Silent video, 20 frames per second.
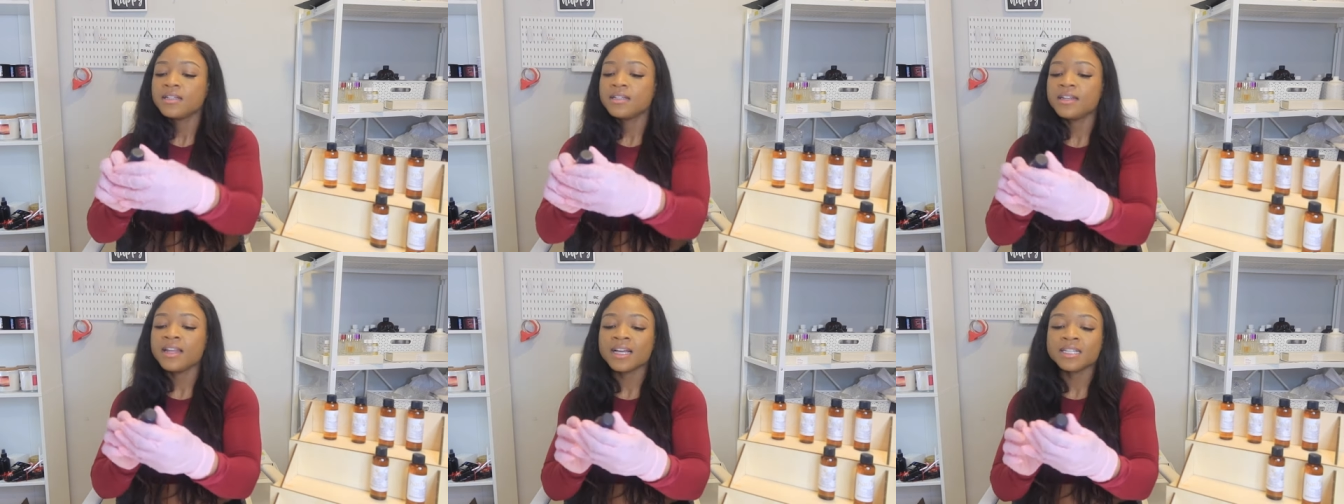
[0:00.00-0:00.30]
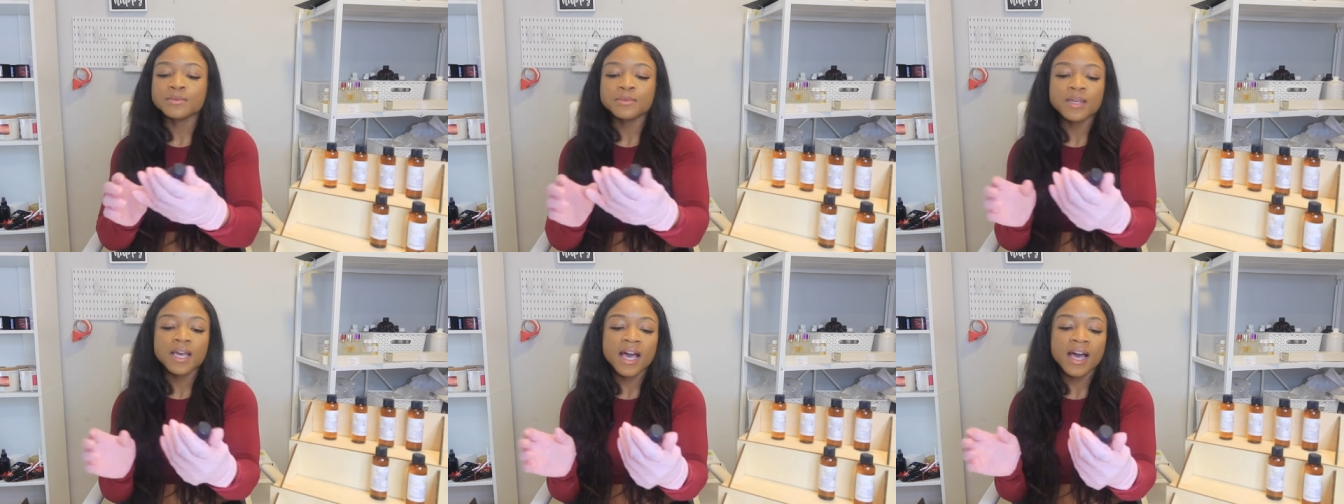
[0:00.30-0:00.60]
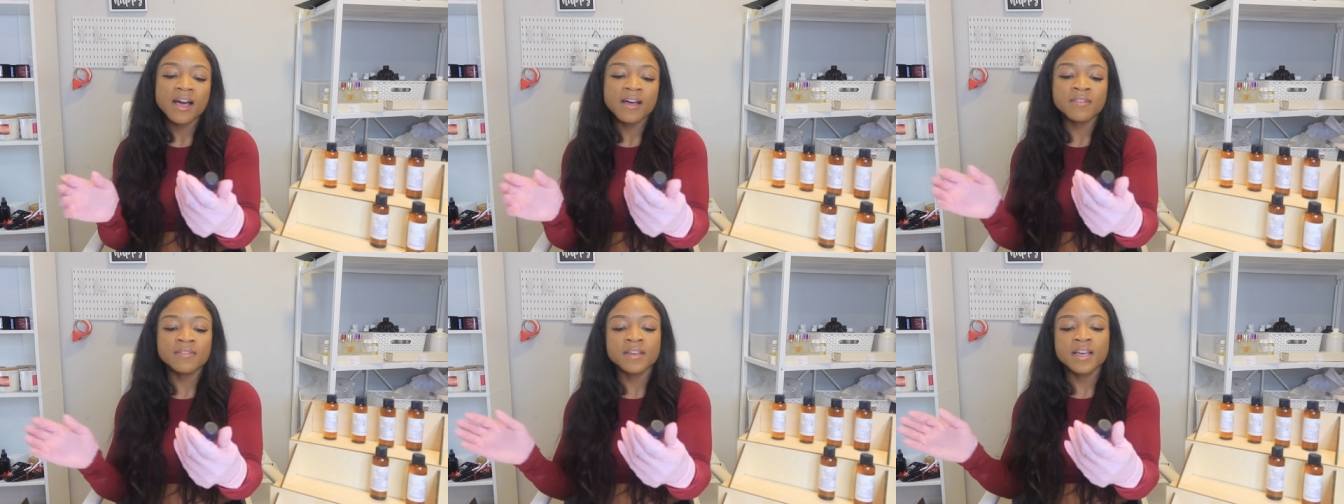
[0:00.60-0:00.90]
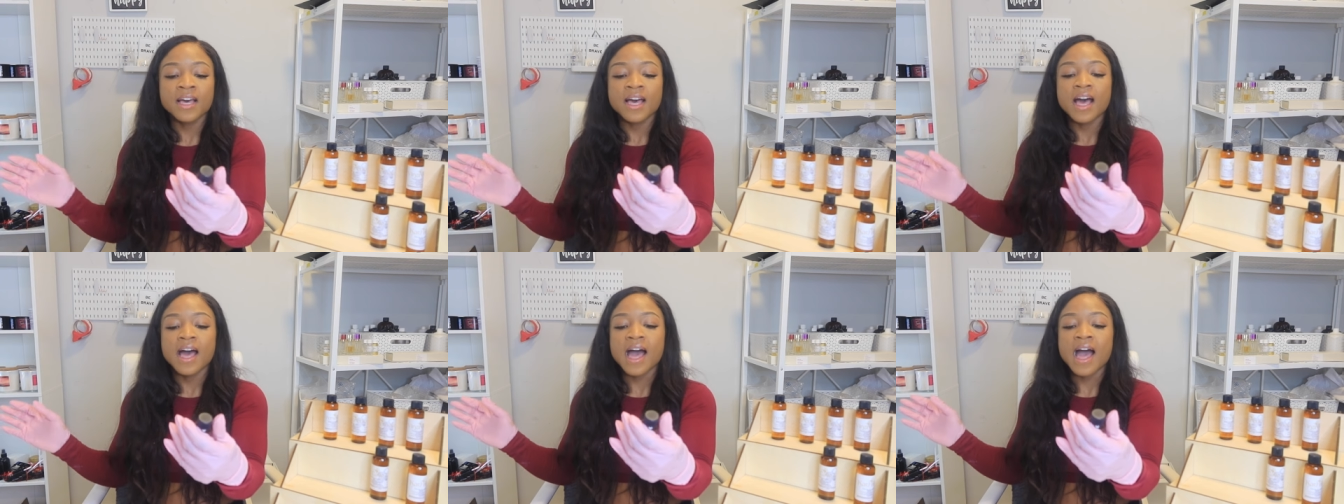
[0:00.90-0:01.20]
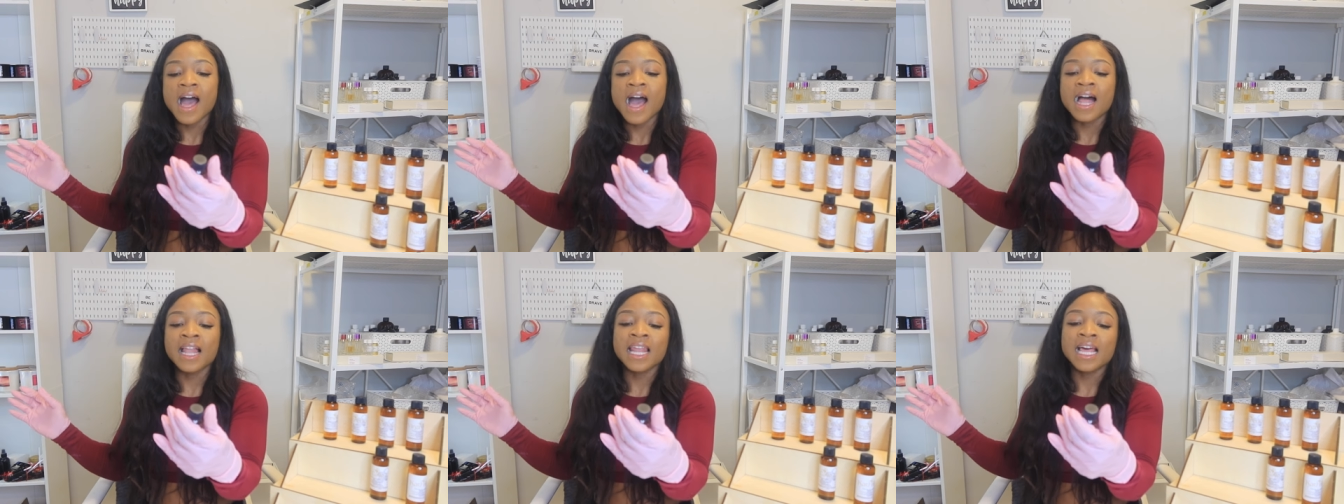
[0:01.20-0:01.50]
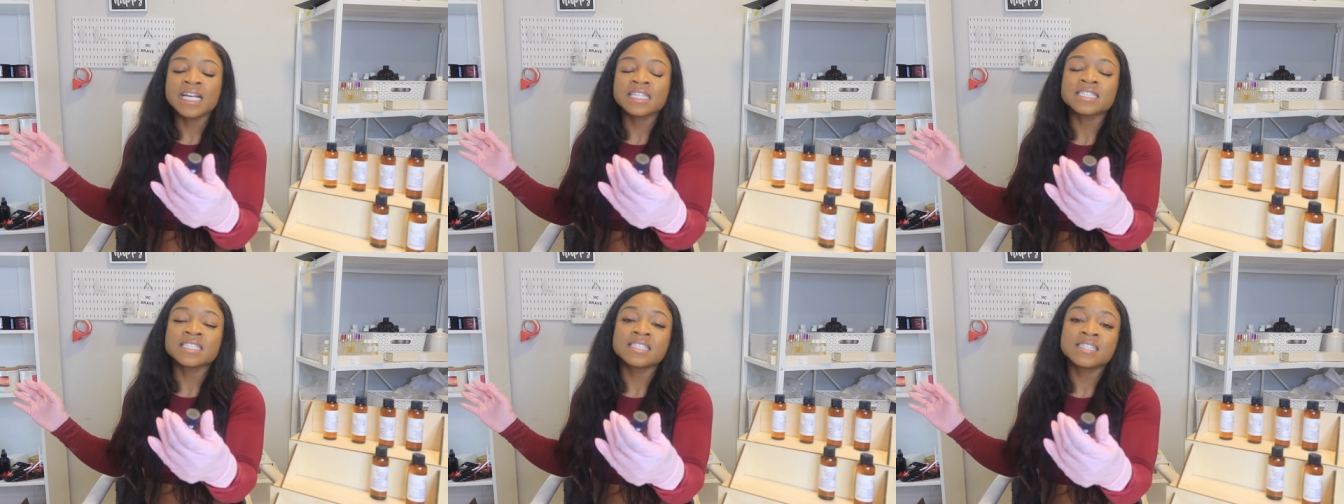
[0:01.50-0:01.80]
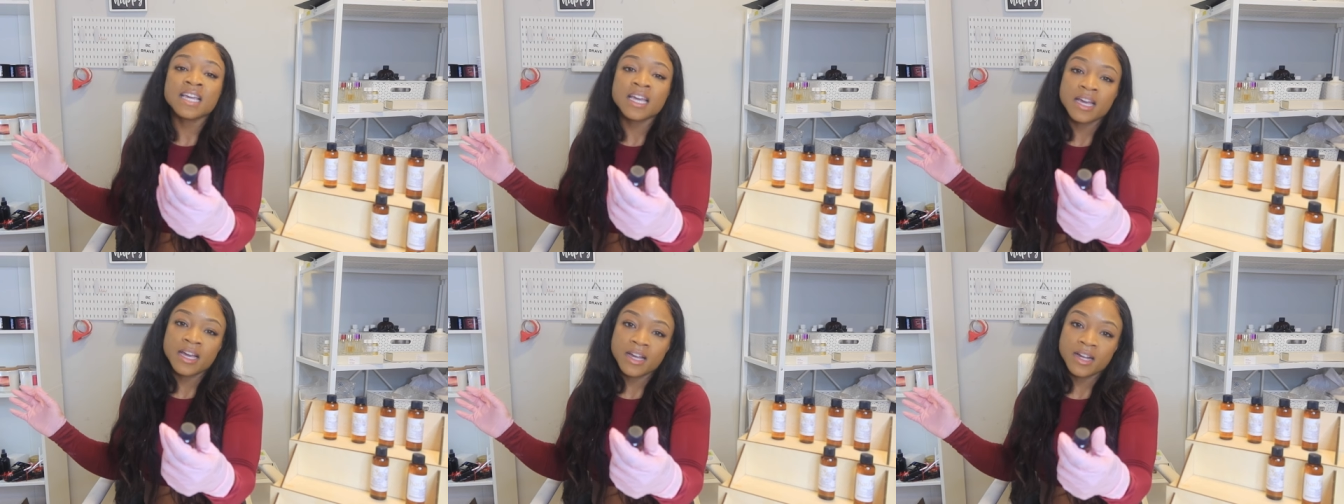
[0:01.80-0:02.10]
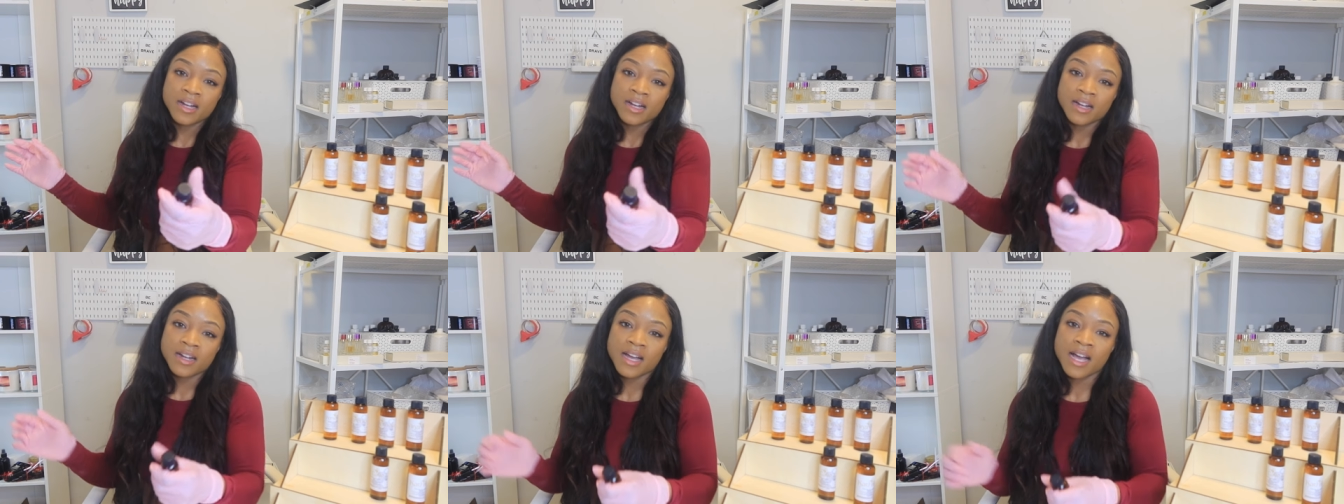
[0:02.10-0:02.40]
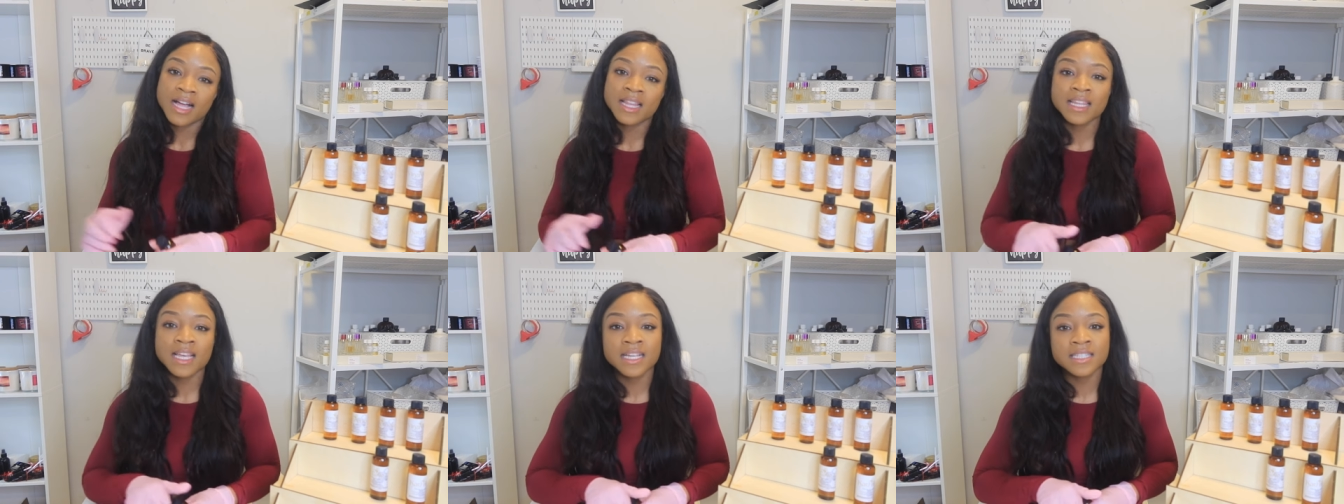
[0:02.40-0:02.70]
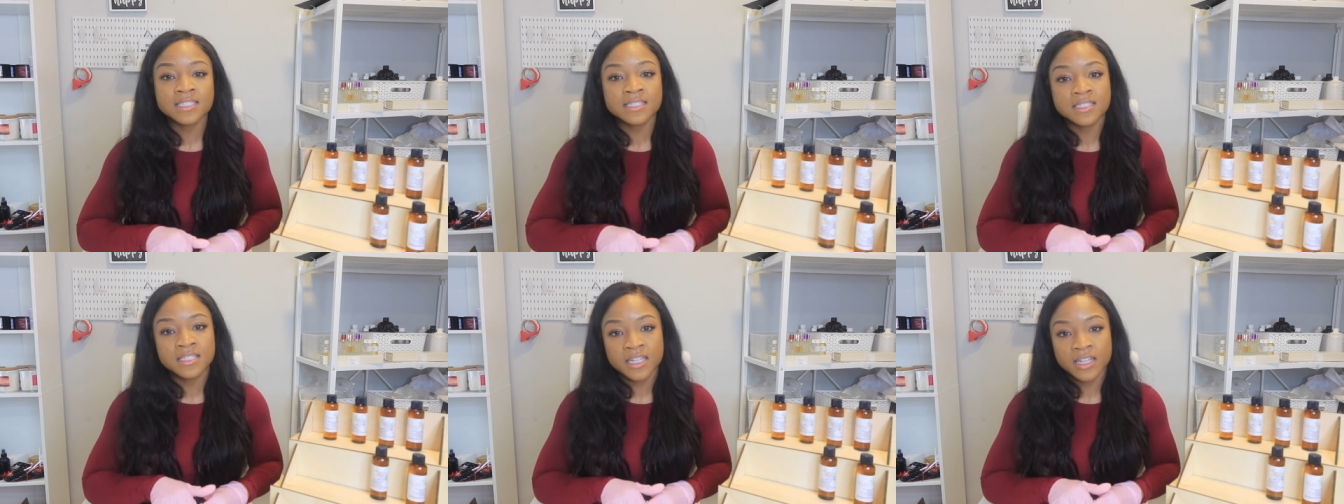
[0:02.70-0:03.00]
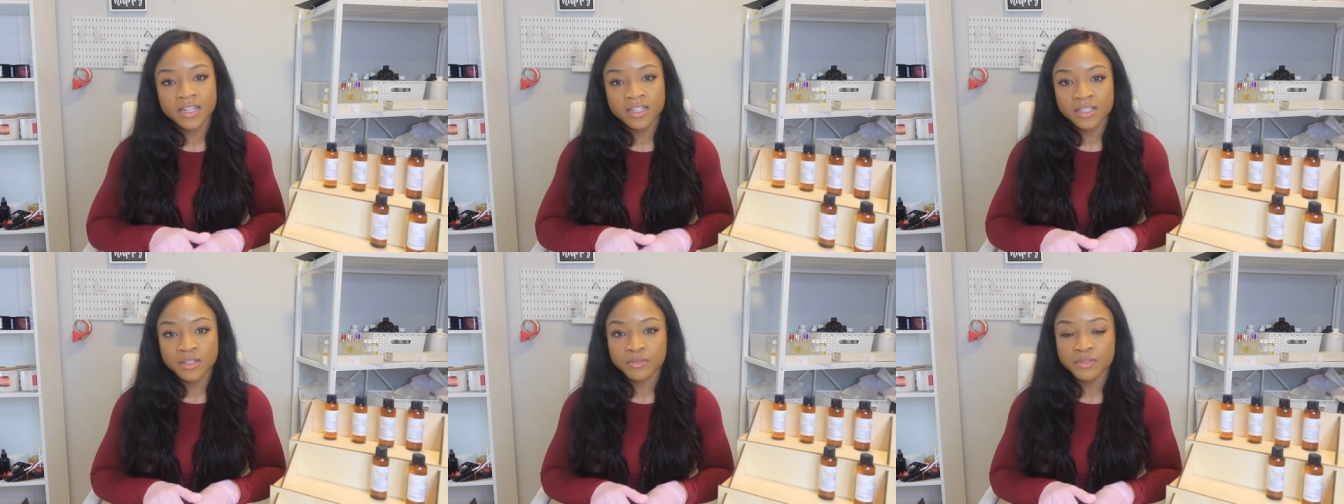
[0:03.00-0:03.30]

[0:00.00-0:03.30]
Next we have Alastair. Alastair.